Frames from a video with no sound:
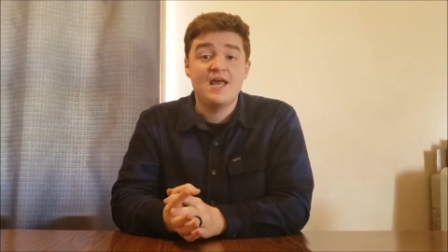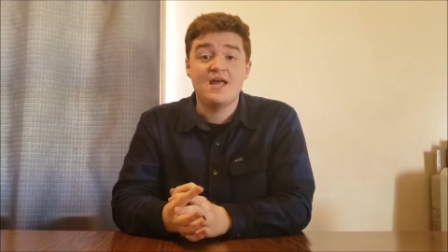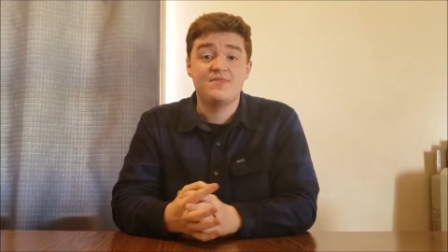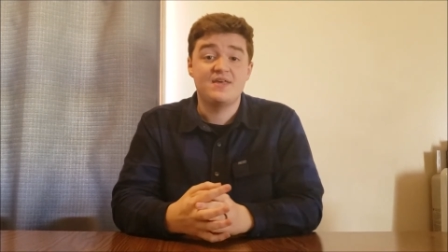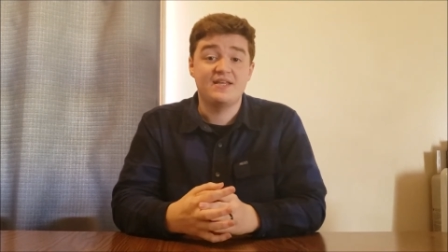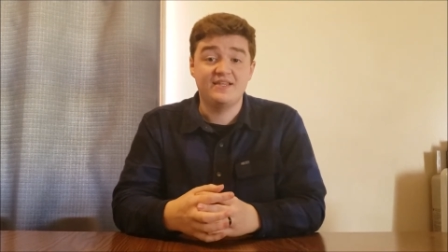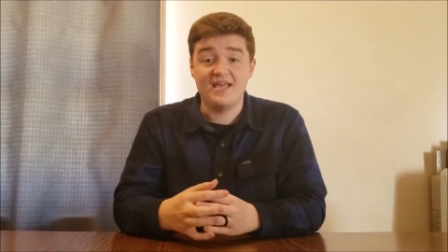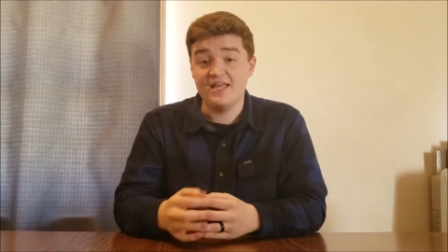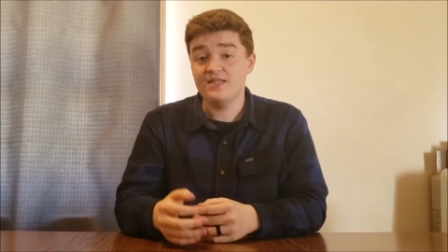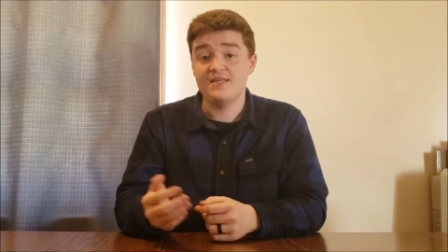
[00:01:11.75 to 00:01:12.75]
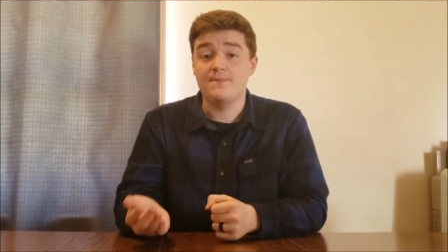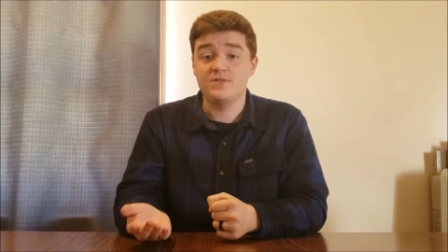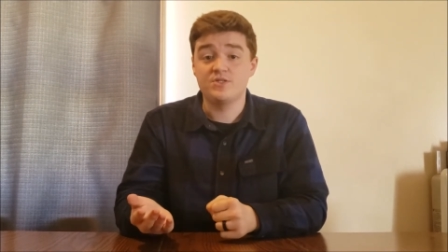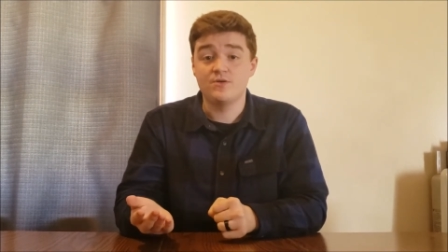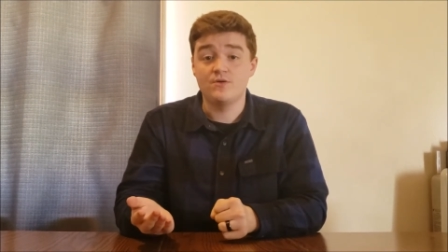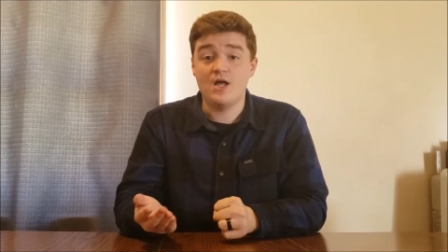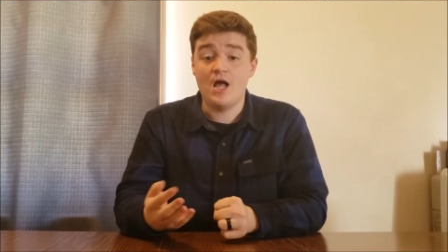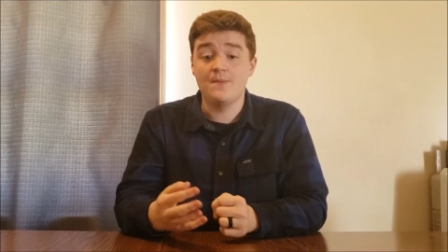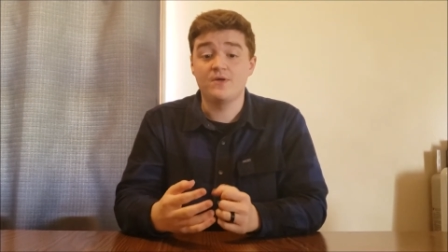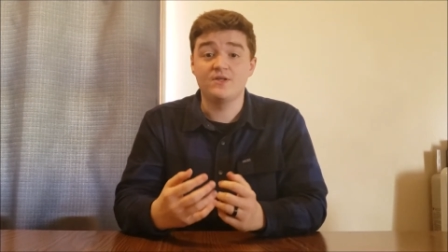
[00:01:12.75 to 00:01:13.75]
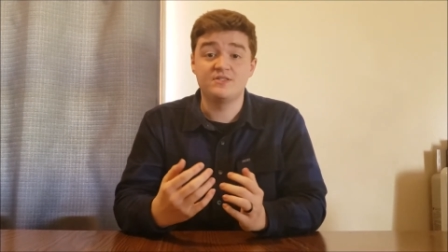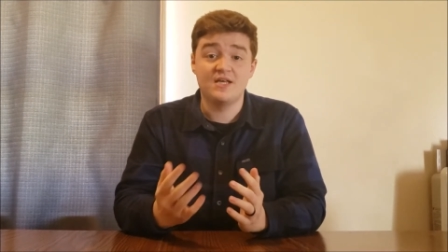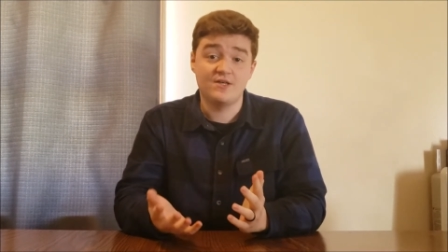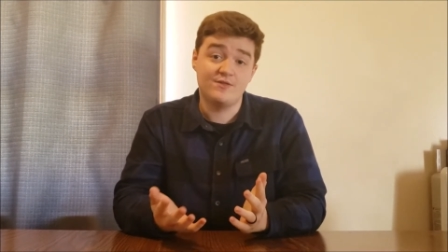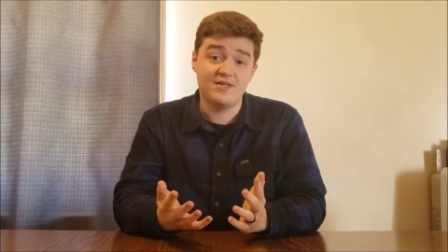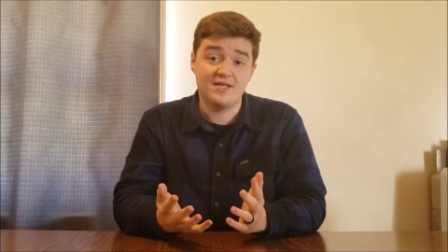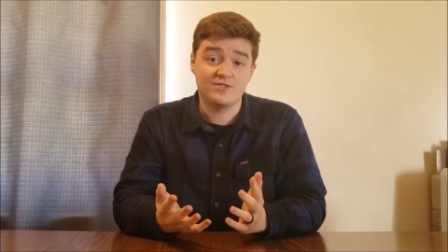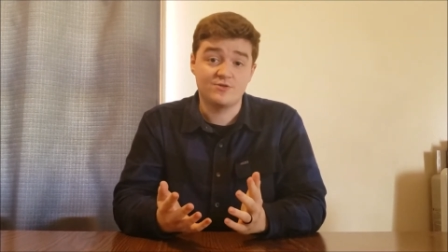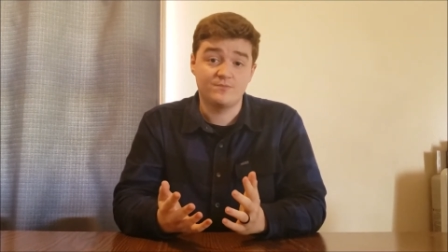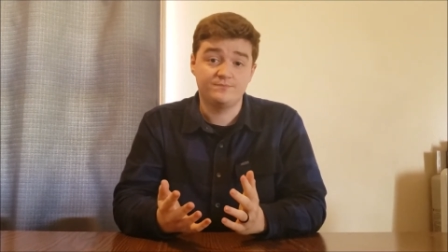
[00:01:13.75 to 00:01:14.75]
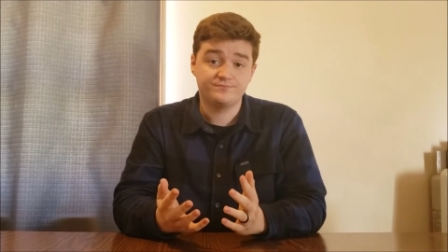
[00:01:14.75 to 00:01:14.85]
And then at the end of the episode, I'm going to tell you the answer.